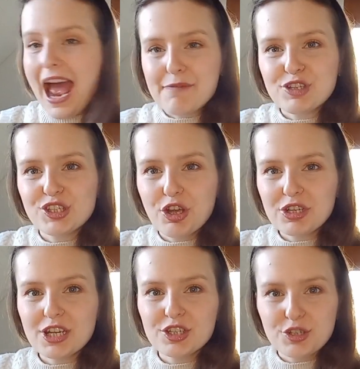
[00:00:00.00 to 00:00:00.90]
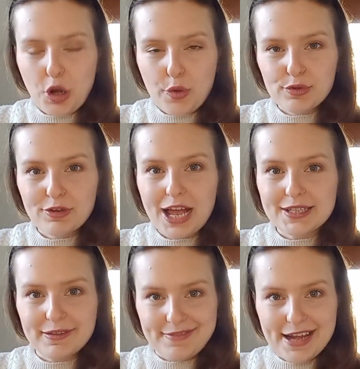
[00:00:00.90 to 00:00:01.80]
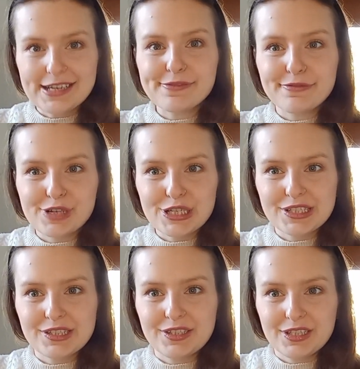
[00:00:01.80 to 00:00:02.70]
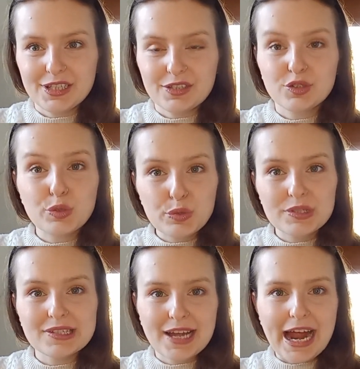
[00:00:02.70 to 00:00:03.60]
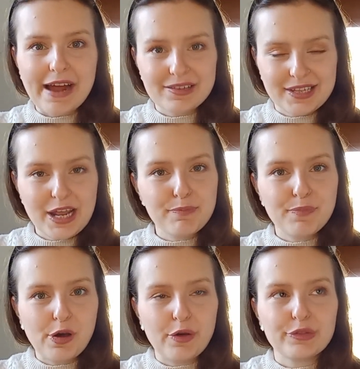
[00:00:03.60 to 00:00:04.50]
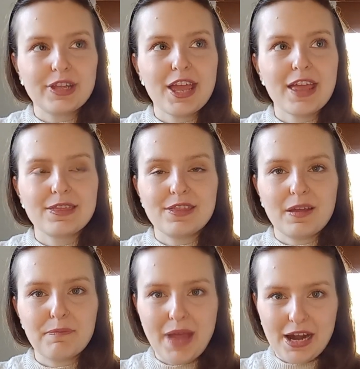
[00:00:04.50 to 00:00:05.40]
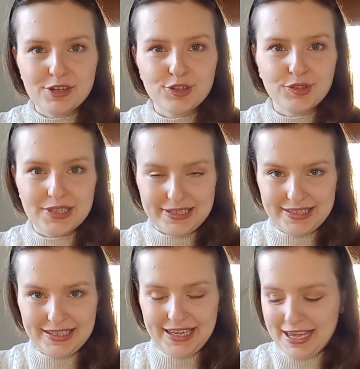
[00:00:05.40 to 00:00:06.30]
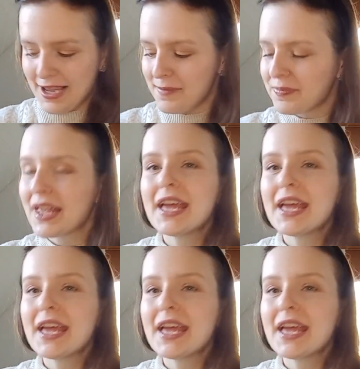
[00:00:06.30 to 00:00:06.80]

I'm just gonna show you as a very first the two scarves that I bought at the merchant this year.